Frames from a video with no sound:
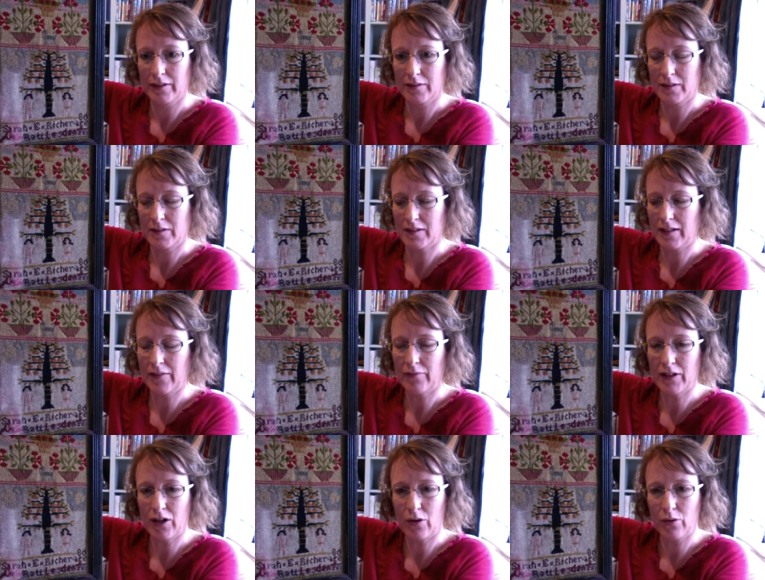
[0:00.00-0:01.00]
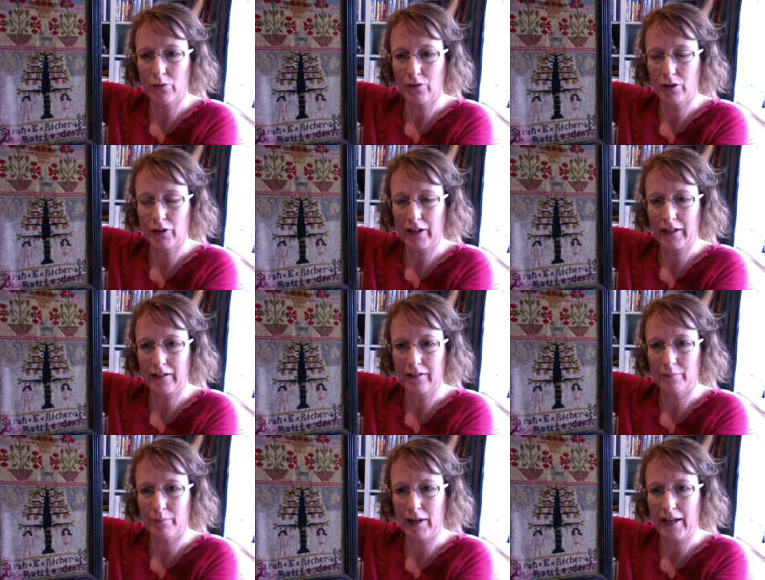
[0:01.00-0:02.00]
So it's a lovely old looking
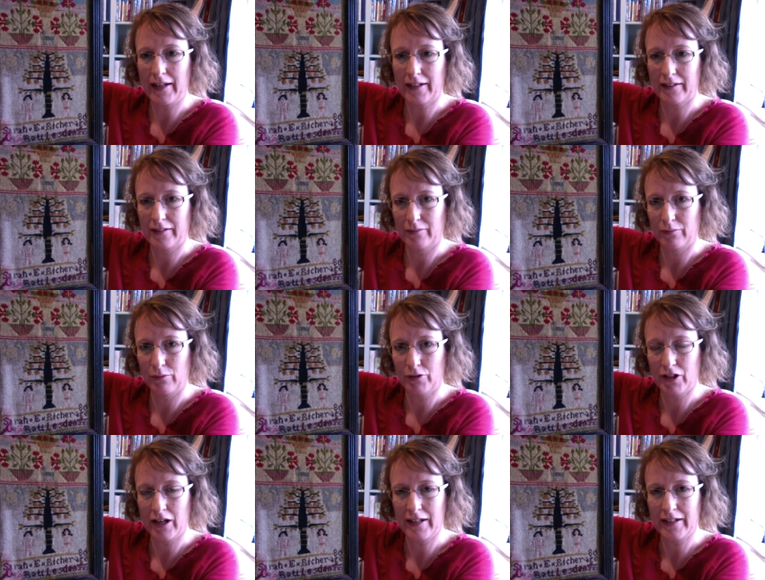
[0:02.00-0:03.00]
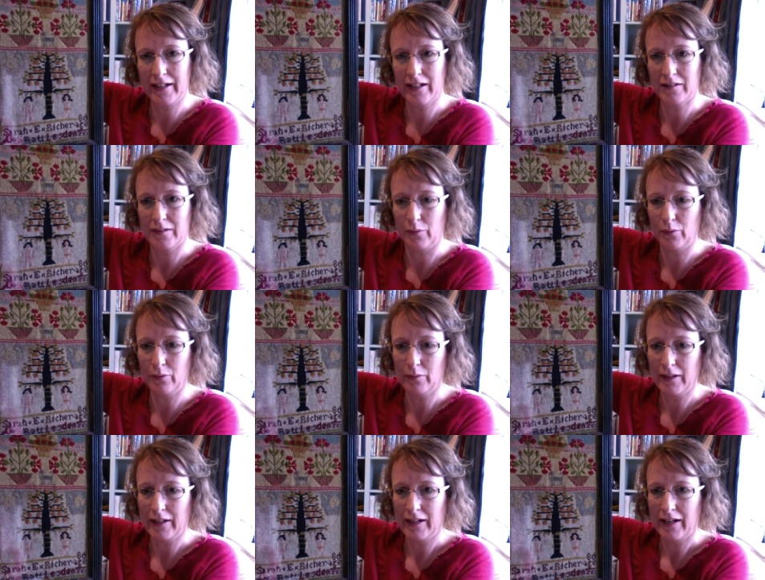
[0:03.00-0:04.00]
black wrought iron easel,
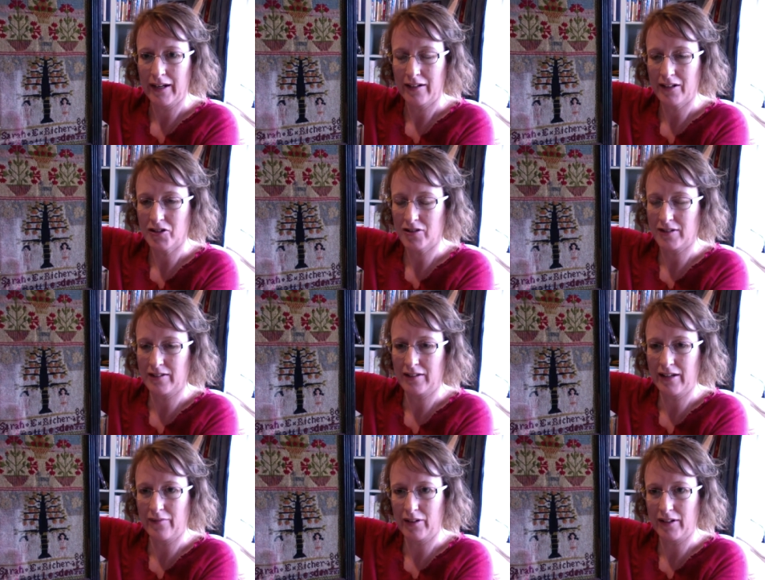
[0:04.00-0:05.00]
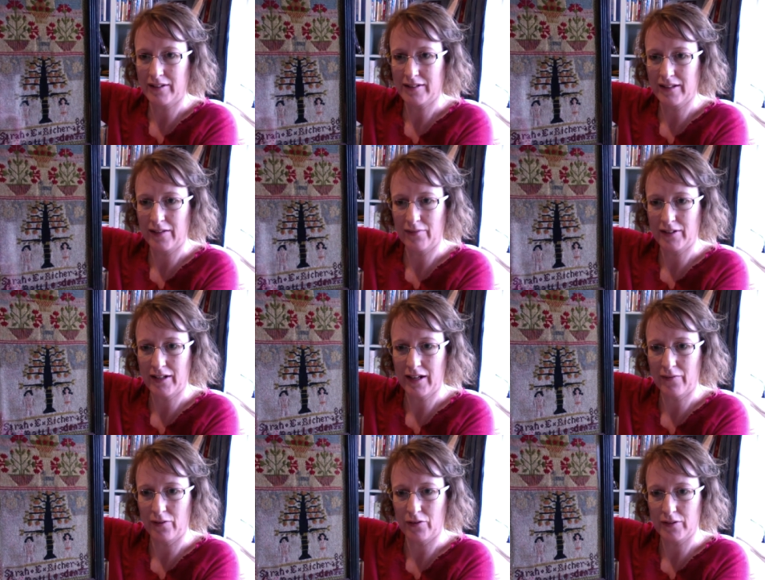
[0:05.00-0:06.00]
and I just love it. It's lovely to
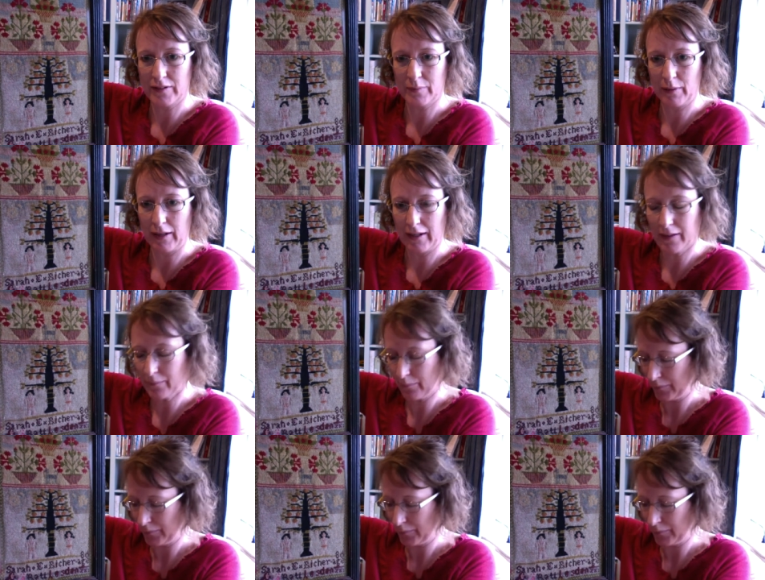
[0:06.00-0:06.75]
have on display.